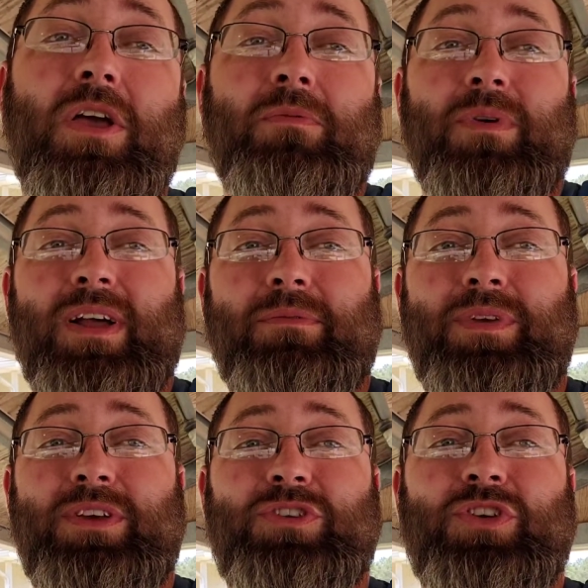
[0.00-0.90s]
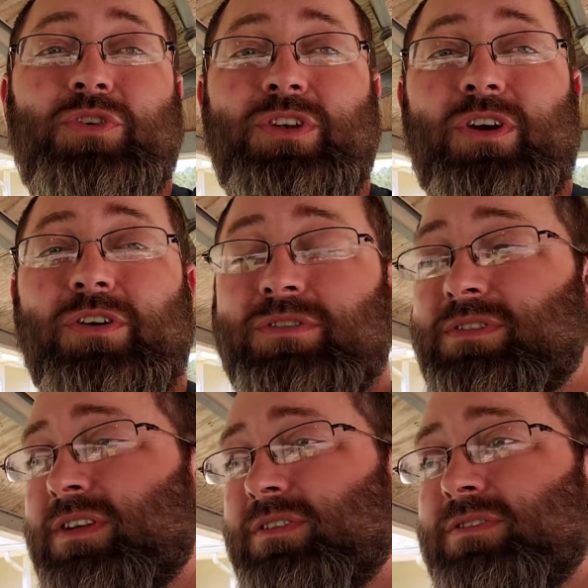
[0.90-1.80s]
But I'll be showing y'all
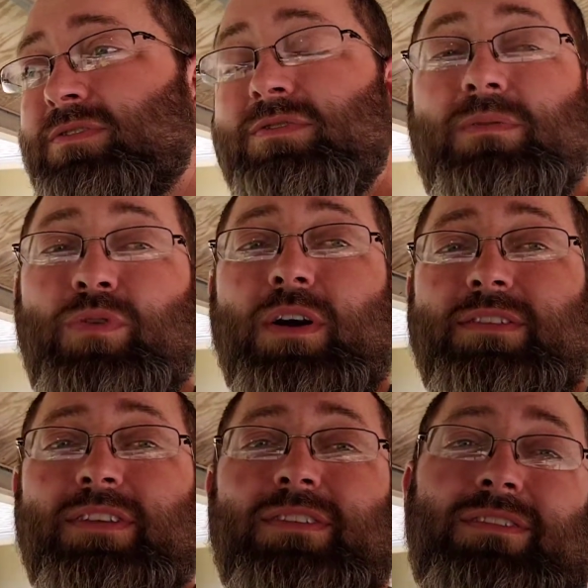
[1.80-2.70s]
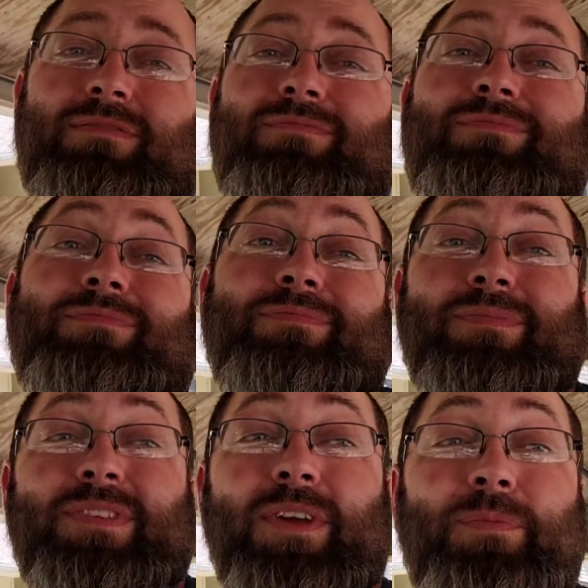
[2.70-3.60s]
the process,
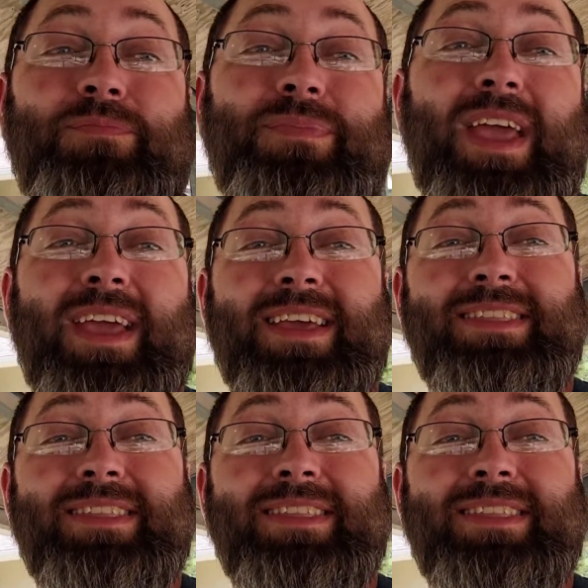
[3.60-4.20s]
so hang in there.